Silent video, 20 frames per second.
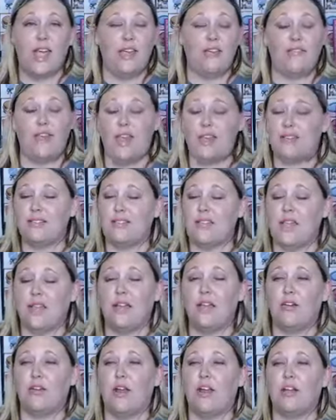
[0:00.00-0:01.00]
I even had
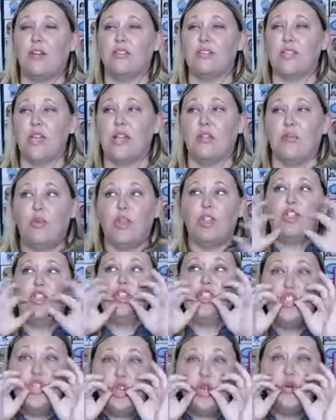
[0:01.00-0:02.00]
second graders that would
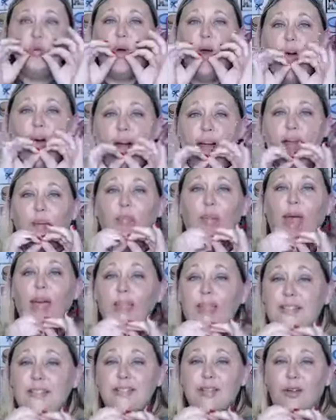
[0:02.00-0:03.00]
chew on a
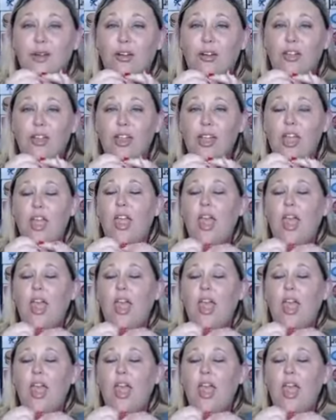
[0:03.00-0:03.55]
pencil,